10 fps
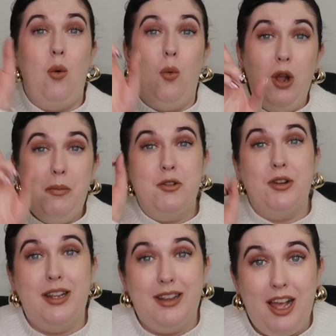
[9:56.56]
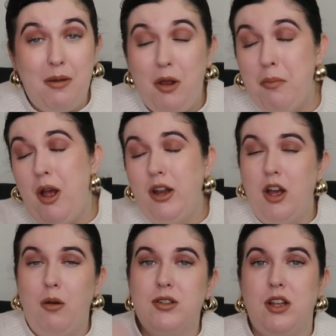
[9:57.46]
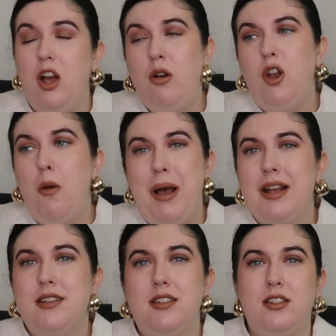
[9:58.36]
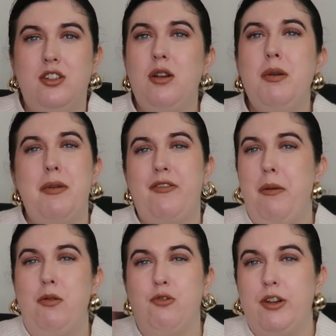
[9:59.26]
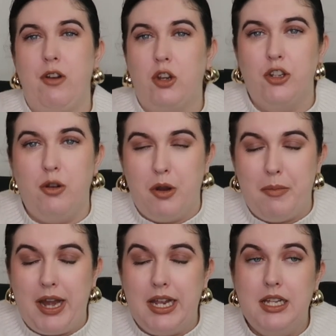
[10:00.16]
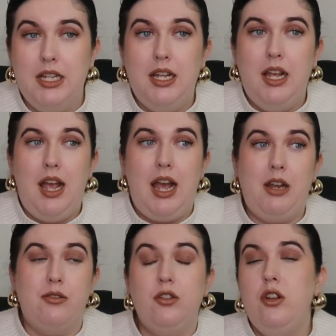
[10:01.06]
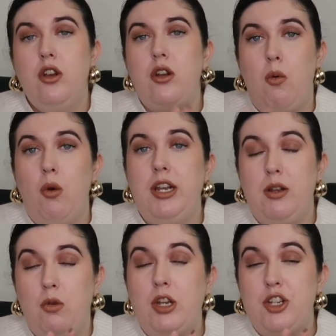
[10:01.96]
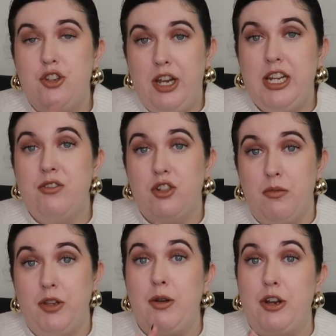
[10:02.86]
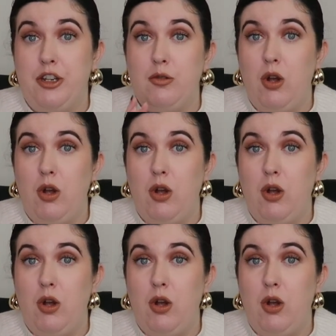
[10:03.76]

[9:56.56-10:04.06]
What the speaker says: won't be drinking that. But I was like, oh no, I'll pass it to someone in my family will drink vodka, don't worry about it. And he was like, no, no, no, we'll exchange with something you actually